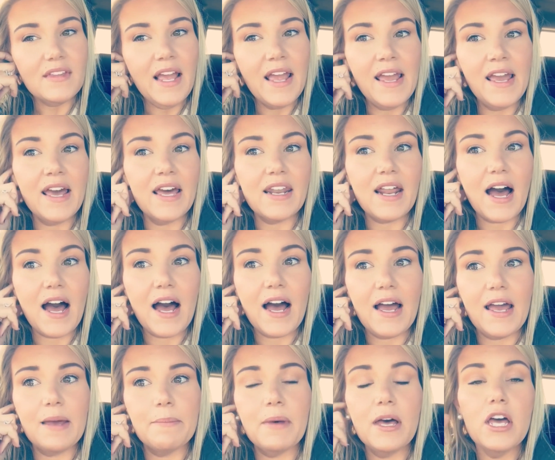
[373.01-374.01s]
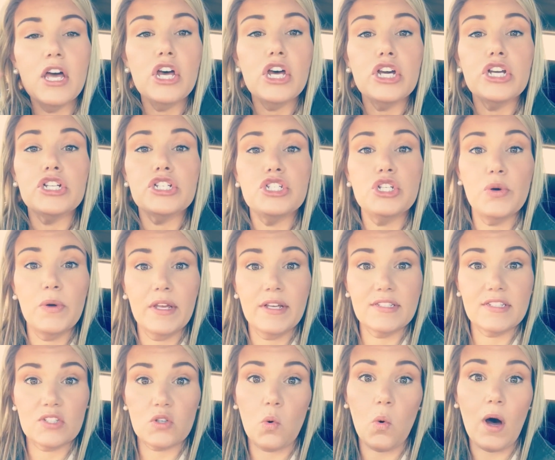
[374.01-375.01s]
and I'm doing
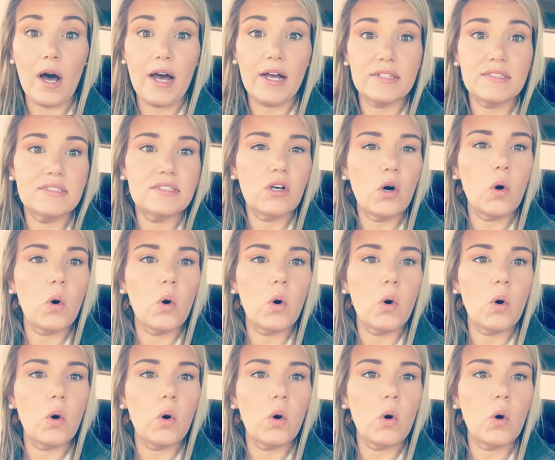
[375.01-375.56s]
squats,